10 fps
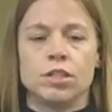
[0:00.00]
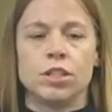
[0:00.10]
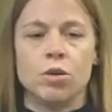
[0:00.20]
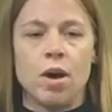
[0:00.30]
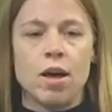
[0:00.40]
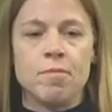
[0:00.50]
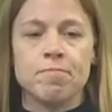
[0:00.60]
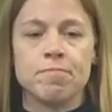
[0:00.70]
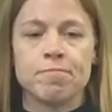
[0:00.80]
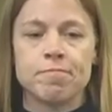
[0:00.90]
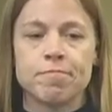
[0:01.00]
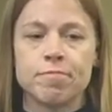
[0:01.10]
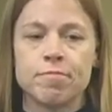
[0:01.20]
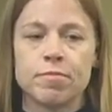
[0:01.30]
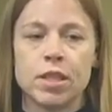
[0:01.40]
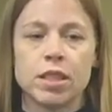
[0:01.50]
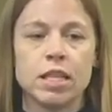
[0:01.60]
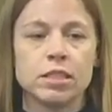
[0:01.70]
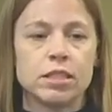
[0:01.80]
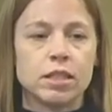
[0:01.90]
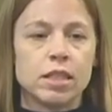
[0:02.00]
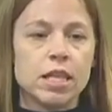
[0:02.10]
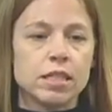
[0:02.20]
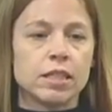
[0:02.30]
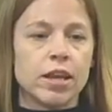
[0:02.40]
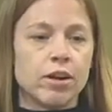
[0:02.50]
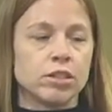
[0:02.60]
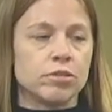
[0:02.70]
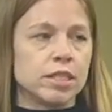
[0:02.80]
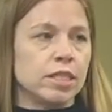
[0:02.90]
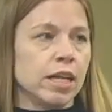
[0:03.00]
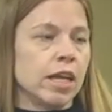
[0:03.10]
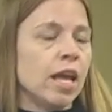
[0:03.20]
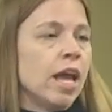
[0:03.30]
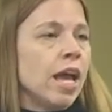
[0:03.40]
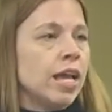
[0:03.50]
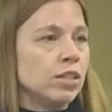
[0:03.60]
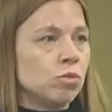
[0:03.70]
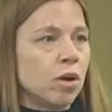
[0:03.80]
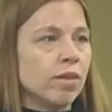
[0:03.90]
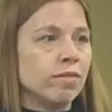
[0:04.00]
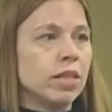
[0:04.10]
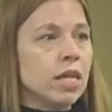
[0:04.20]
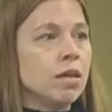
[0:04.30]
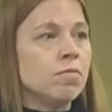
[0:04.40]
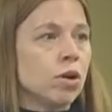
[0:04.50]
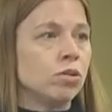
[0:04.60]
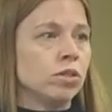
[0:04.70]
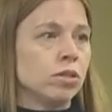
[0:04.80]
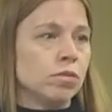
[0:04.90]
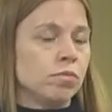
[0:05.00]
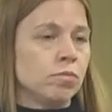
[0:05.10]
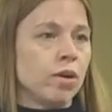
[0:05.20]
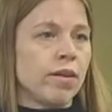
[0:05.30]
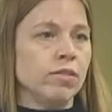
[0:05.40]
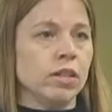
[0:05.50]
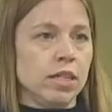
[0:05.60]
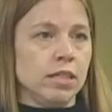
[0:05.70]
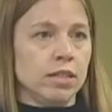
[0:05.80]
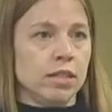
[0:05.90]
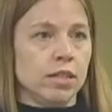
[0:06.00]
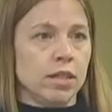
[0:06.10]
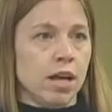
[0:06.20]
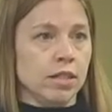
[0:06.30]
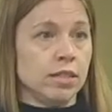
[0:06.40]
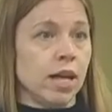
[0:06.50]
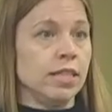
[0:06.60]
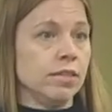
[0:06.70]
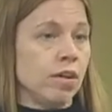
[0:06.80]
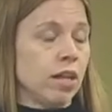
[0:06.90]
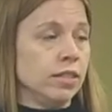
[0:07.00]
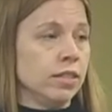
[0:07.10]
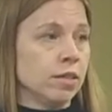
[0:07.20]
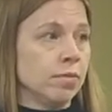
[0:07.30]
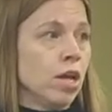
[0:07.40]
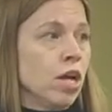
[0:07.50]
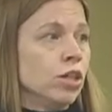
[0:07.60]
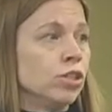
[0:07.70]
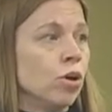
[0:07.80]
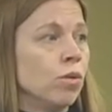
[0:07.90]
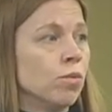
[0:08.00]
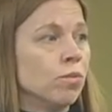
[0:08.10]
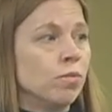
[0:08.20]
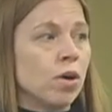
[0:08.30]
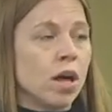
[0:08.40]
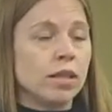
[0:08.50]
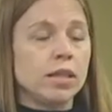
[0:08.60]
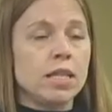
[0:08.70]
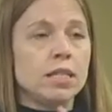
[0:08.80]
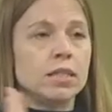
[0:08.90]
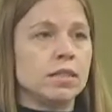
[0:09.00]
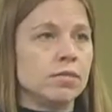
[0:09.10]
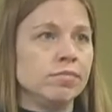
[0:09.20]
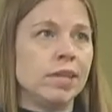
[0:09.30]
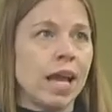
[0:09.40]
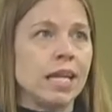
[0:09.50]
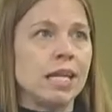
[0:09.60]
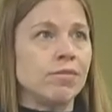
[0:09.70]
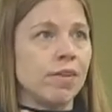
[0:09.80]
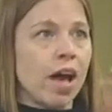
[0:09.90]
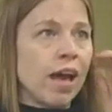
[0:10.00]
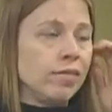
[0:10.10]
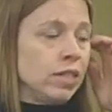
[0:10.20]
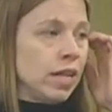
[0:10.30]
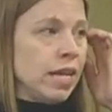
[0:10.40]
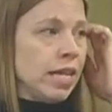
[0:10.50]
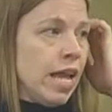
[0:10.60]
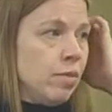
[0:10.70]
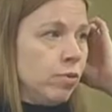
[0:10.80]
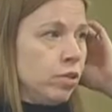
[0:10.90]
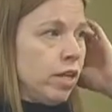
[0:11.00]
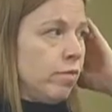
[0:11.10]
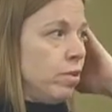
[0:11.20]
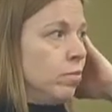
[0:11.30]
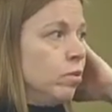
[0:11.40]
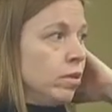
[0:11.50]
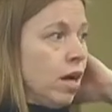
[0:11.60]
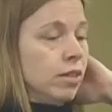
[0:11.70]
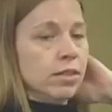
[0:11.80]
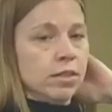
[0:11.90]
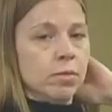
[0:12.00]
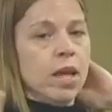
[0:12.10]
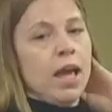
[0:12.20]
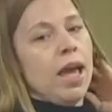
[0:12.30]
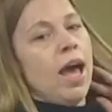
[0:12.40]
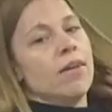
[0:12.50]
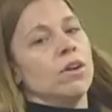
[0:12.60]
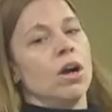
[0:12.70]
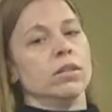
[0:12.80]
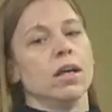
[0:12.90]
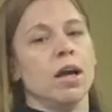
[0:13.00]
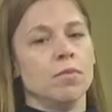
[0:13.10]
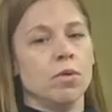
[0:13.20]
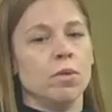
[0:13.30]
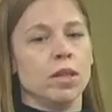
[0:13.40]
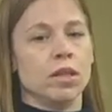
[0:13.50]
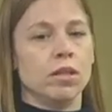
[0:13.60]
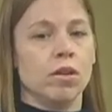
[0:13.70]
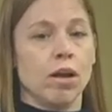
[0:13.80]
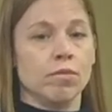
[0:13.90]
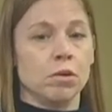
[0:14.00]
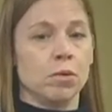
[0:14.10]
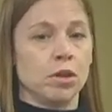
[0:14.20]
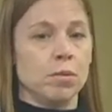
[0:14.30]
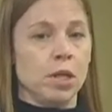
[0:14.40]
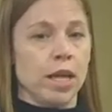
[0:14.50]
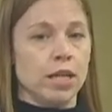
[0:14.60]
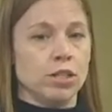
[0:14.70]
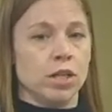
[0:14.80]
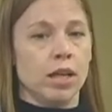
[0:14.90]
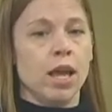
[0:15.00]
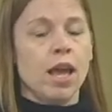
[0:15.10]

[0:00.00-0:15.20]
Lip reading: So this characteristic is one of the most prevalent signs of autism. So at least 95 to 98% of people with autism have a hard time with nonverbal communication.